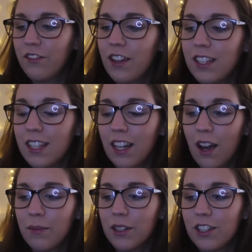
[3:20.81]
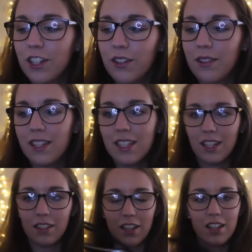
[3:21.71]
First thing I'm going to show you are these
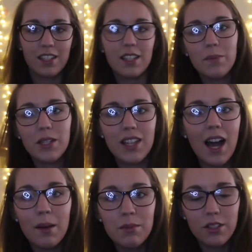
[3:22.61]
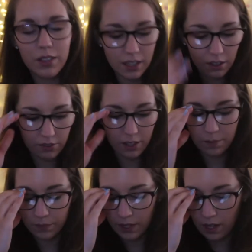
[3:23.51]
sunglasses, because I absolutely love
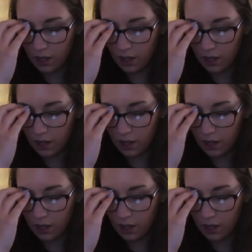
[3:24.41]
them.